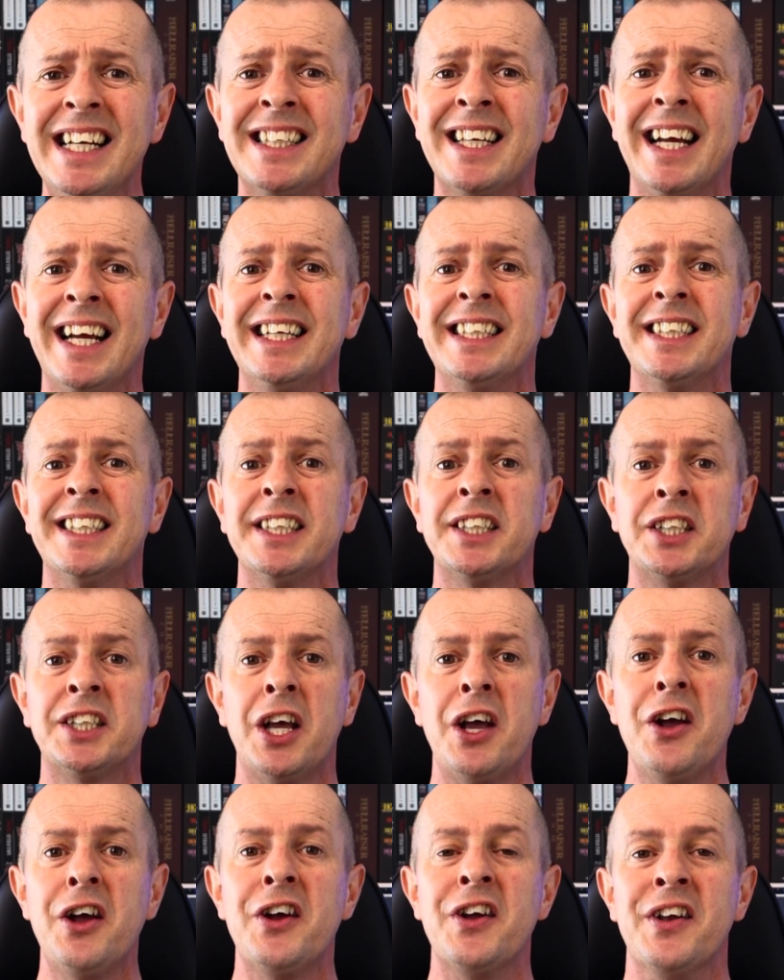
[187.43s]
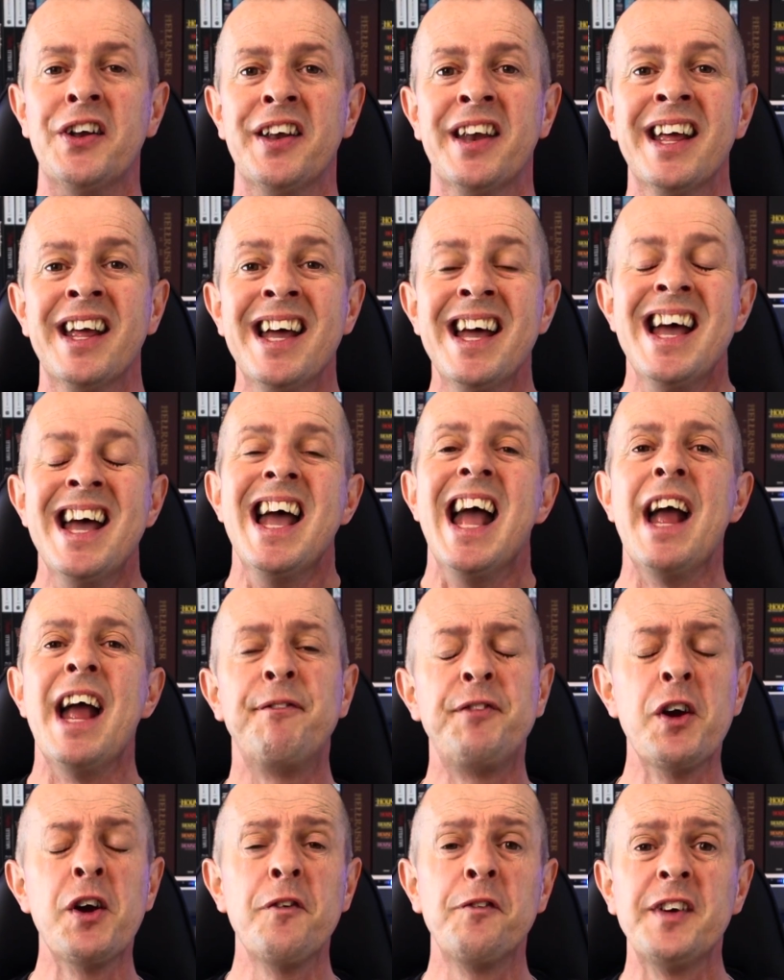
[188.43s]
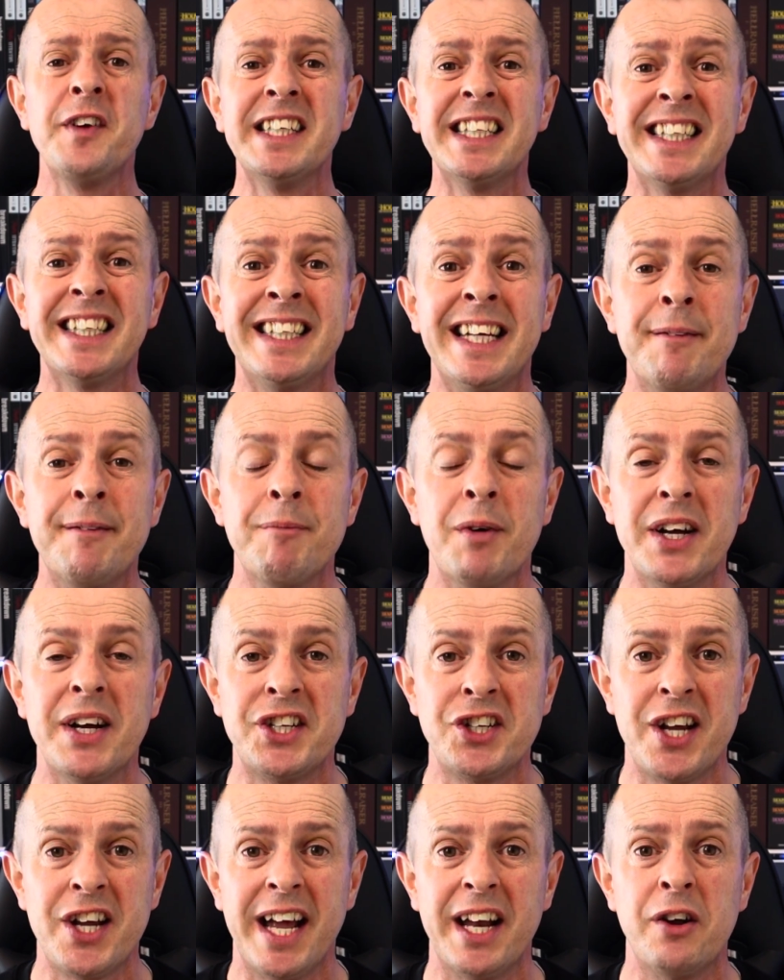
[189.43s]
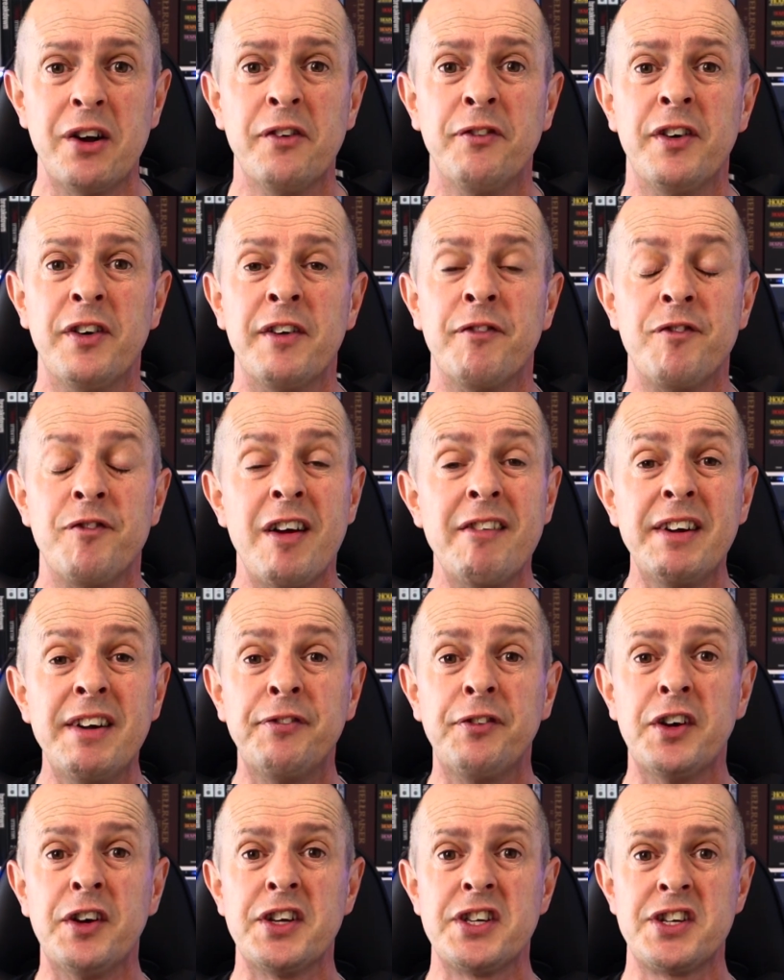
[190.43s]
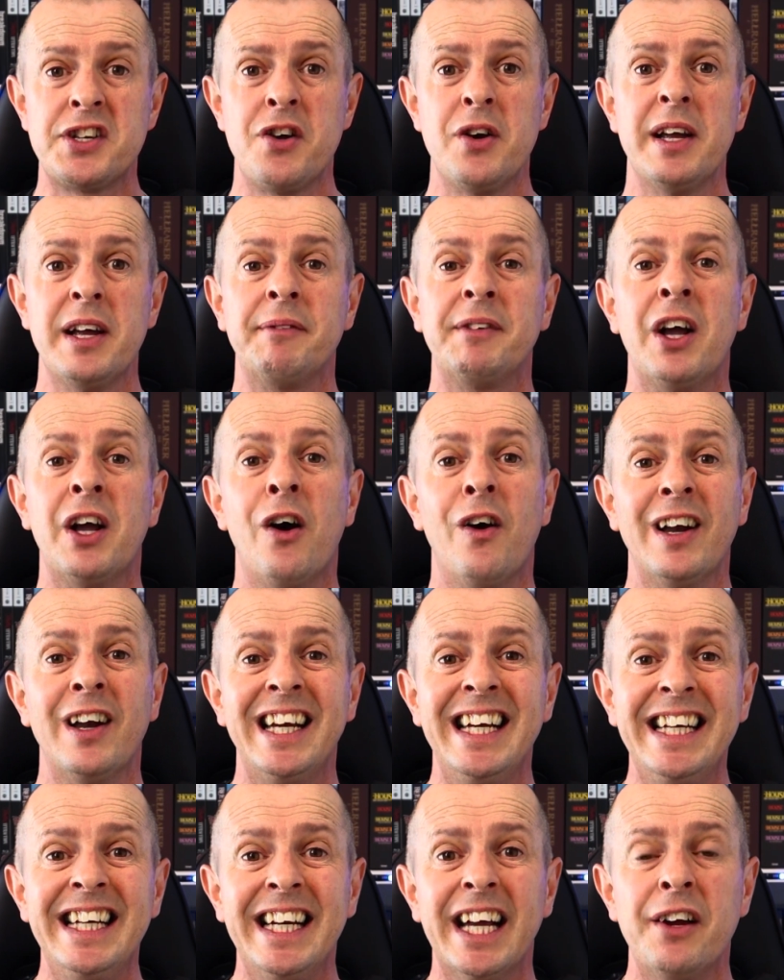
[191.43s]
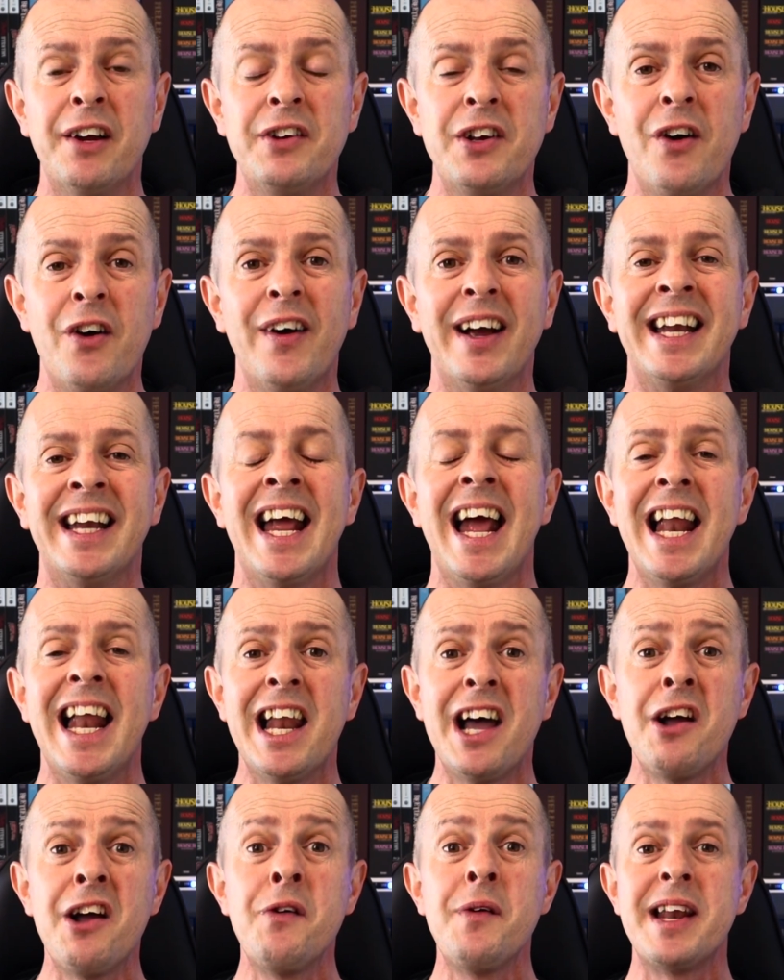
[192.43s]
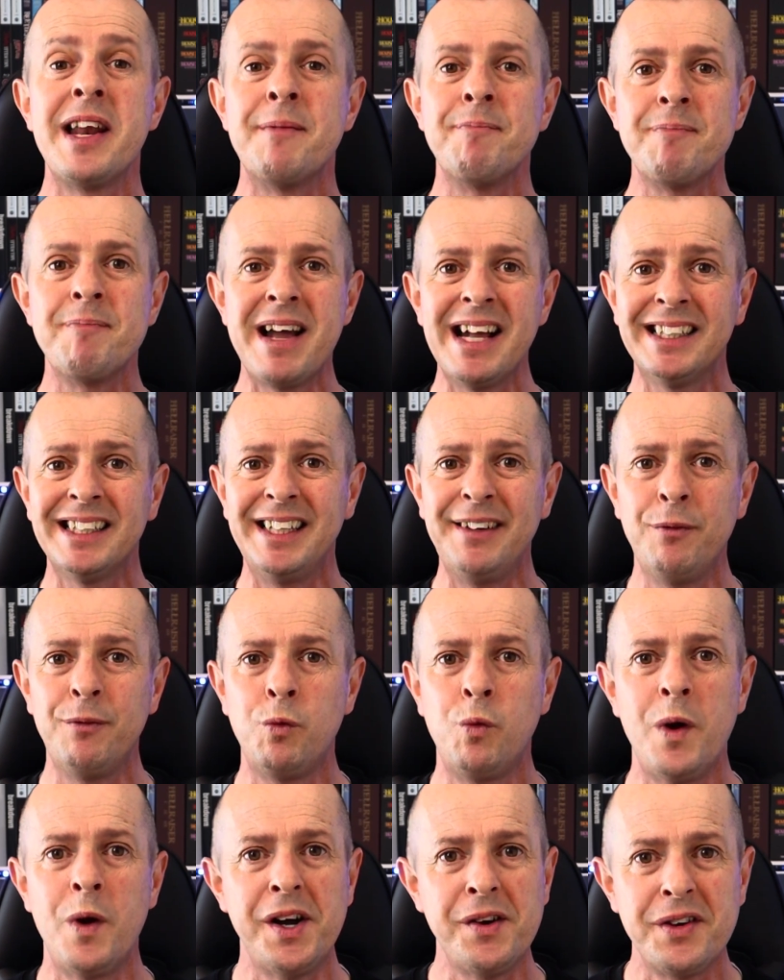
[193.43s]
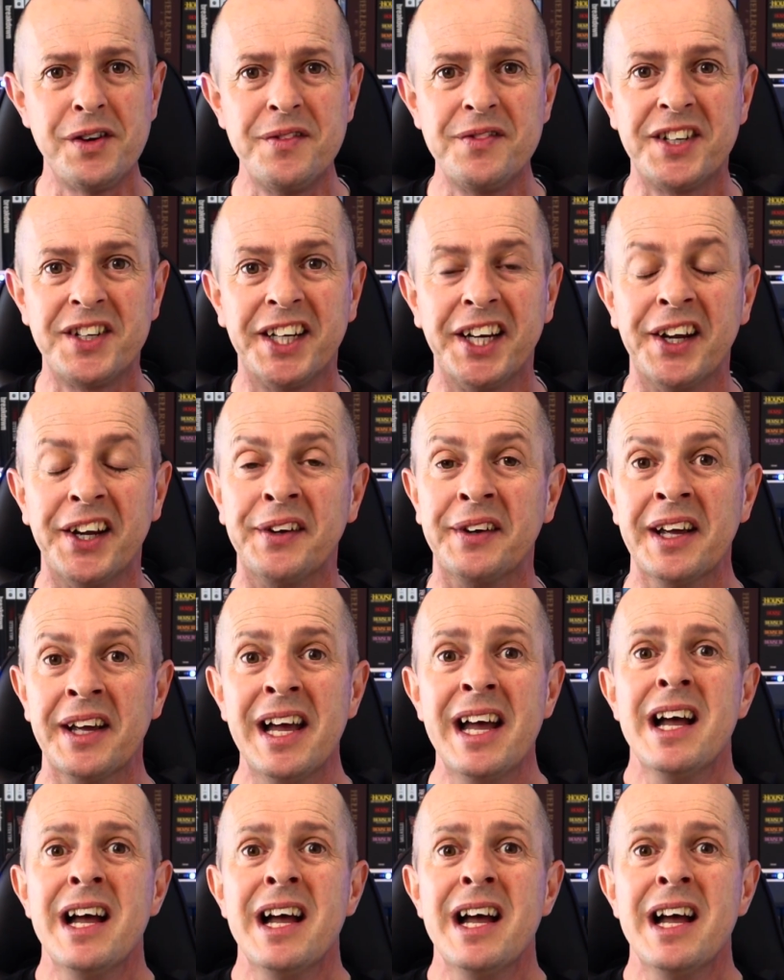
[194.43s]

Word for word: takes a turn. If you're visiting my channel for the very first time, Carlinio9, hello and a massive welcome to you.